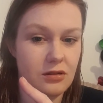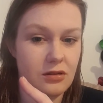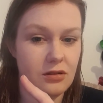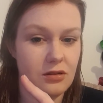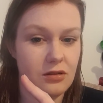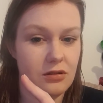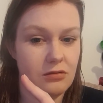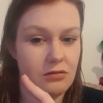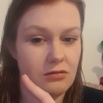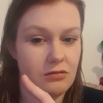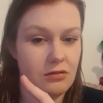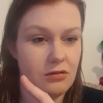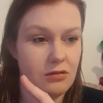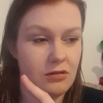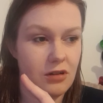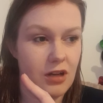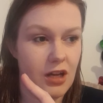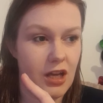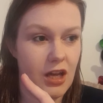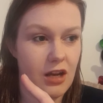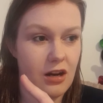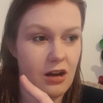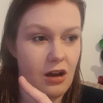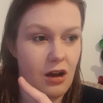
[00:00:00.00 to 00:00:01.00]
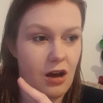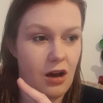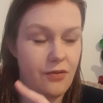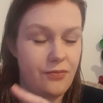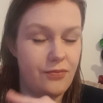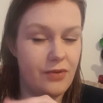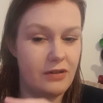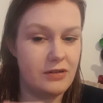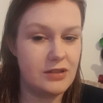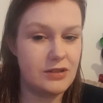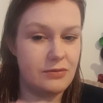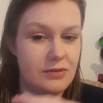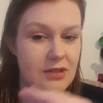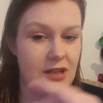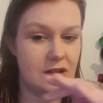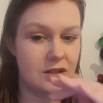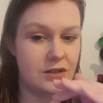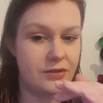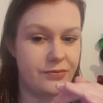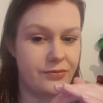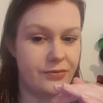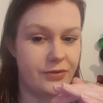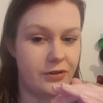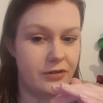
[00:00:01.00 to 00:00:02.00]
3.5, whereas he was
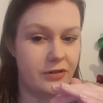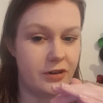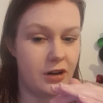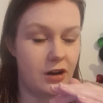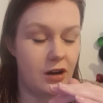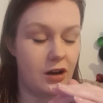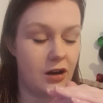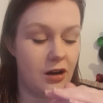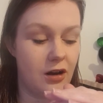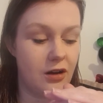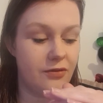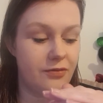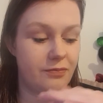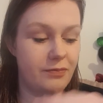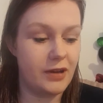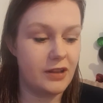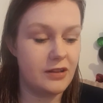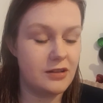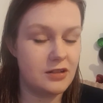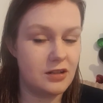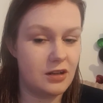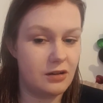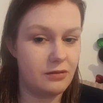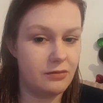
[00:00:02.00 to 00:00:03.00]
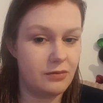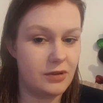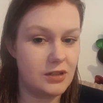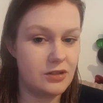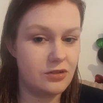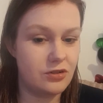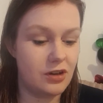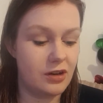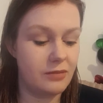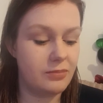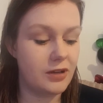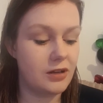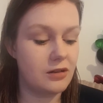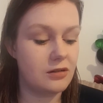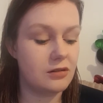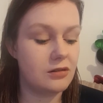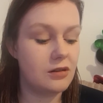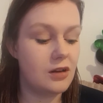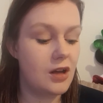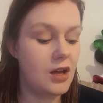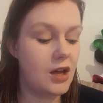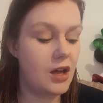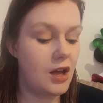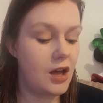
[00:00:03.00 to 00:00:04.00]
actually 4.5 by the time we went to tribunal.
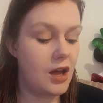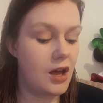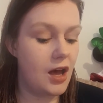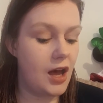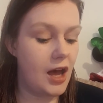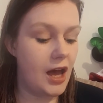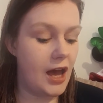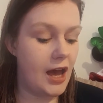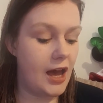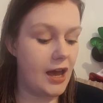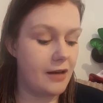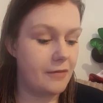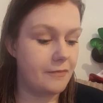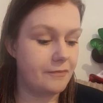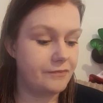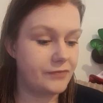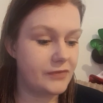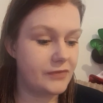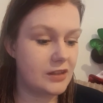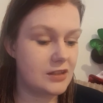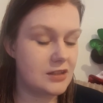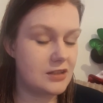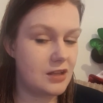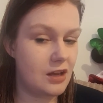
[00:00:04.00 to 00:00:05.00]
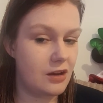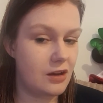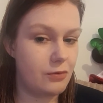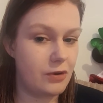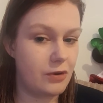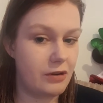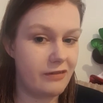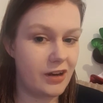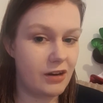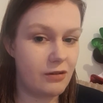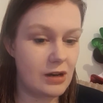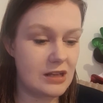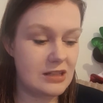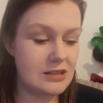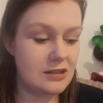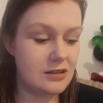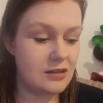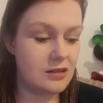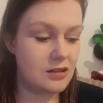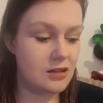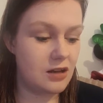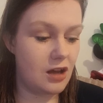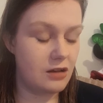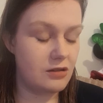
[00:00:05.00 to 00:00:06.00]
So we
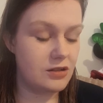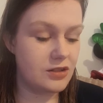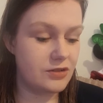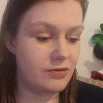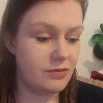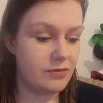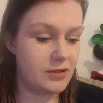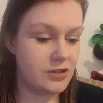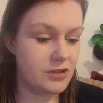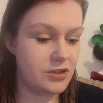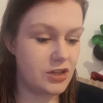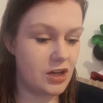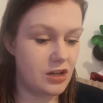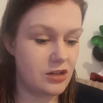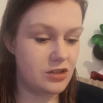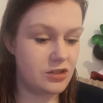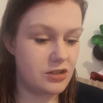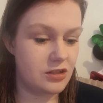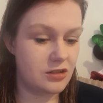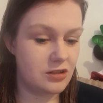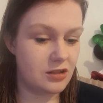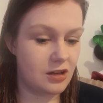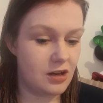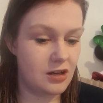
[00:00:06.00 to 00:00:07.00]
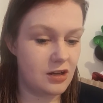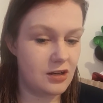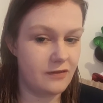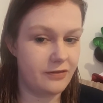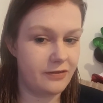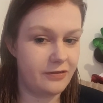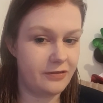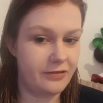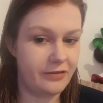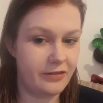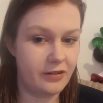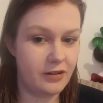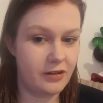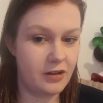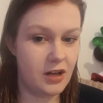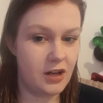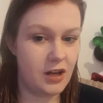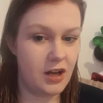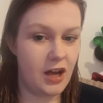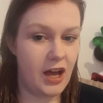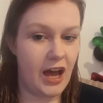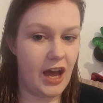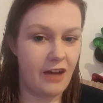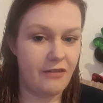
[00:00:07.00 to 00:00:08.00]
requested the notes from the judge just to kind of
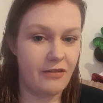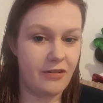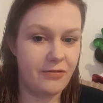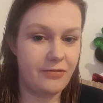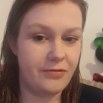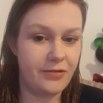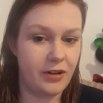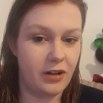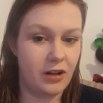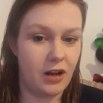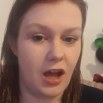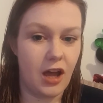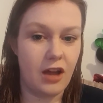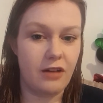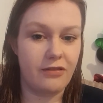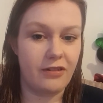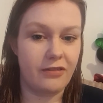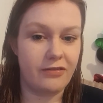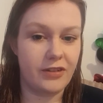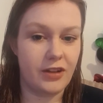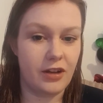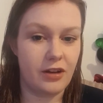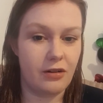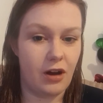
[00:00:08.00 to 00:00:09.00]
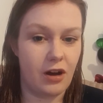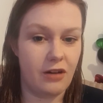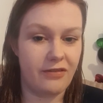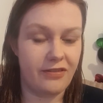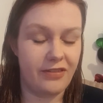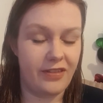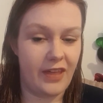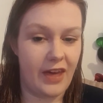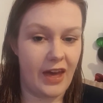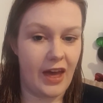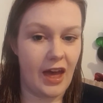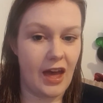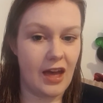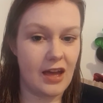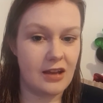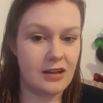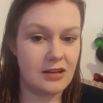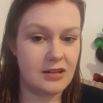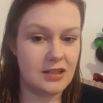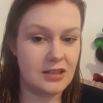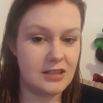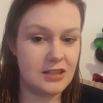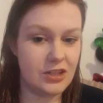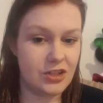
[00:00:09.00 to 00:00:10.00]
have a full overview of their
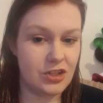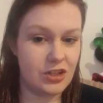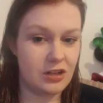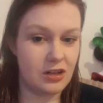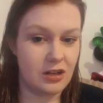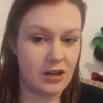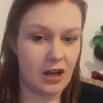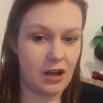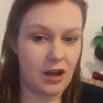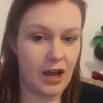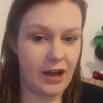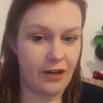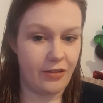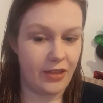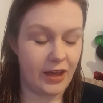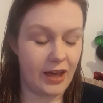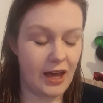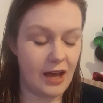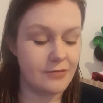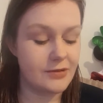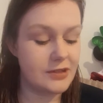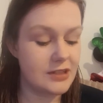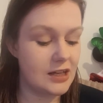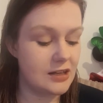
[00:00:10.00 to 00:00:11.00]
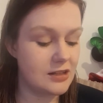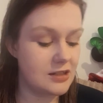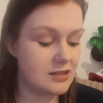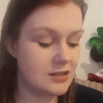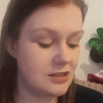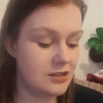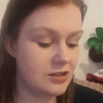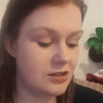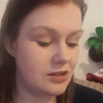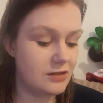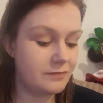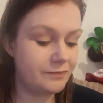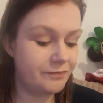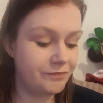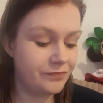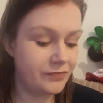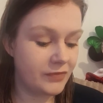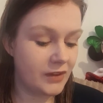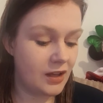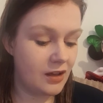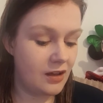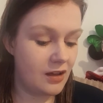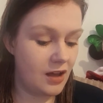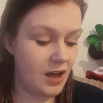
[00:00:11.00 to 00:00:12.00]
decision and how they came to that decision.
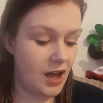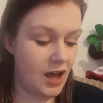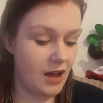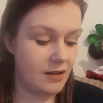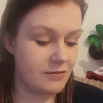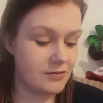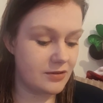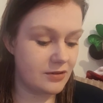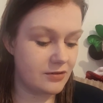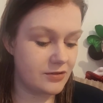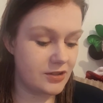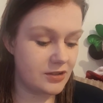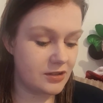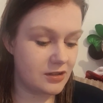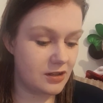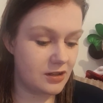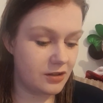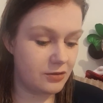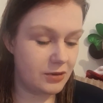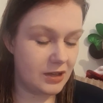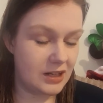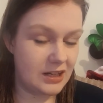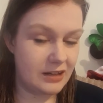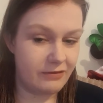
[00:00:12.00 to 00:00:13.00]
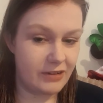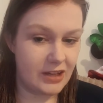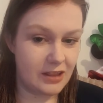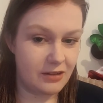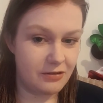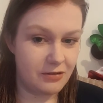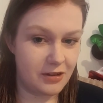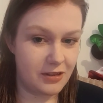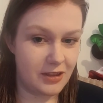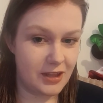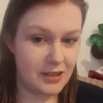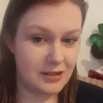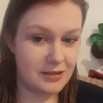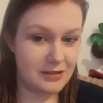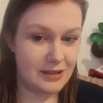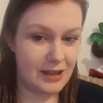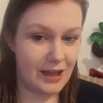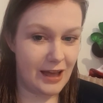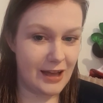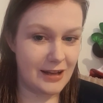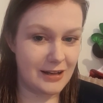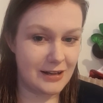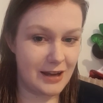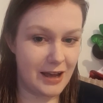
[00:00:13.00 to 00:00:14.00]
So I'm just going to quickly read through this
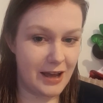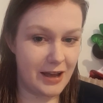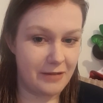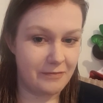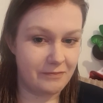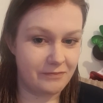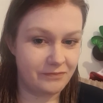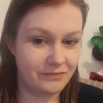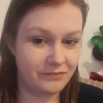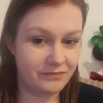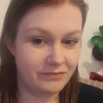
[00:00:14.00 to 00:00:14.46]
and